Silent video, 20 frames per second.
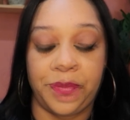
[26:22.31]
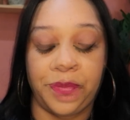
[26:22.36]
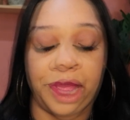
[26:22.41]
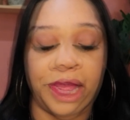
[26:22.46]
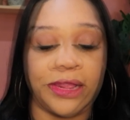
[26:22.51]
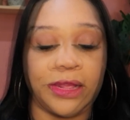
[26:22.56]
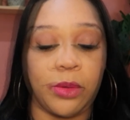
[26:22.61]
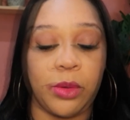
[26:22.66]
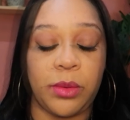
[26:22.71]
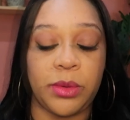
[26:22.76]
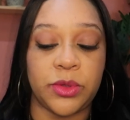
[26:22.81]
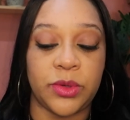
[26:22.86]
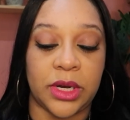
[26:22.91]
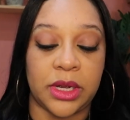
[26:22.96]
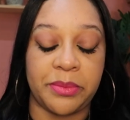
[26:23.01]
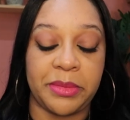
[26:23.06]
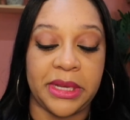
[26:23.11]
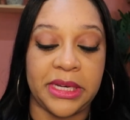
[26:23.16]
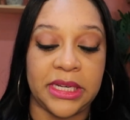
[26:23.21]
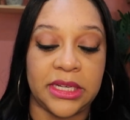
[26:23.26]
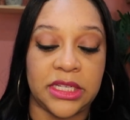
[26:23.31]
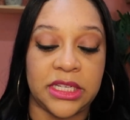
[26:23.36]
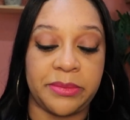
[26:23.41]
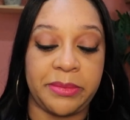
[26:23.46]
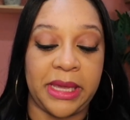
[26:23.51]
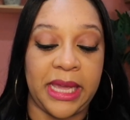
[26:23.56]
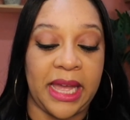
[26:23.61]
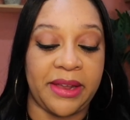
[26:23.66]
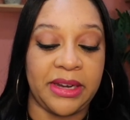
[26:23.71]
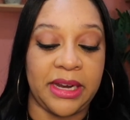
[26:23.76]
And then what was recommended to
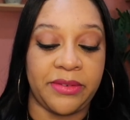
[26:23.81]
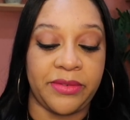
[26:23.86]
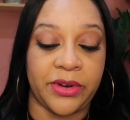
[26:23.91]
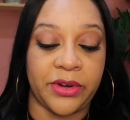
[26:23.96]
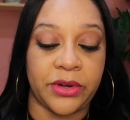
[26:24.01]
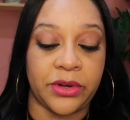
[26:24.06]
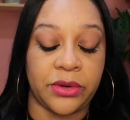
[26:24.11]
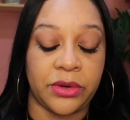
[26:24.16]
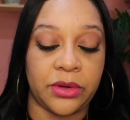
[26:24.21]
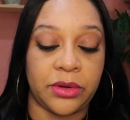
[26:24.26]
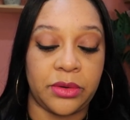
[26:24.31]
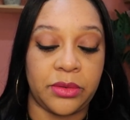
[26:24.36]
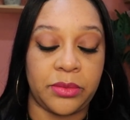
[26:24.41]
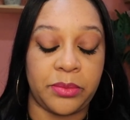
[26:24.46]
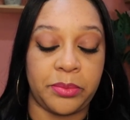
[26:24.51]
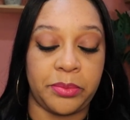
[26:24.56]
me, I never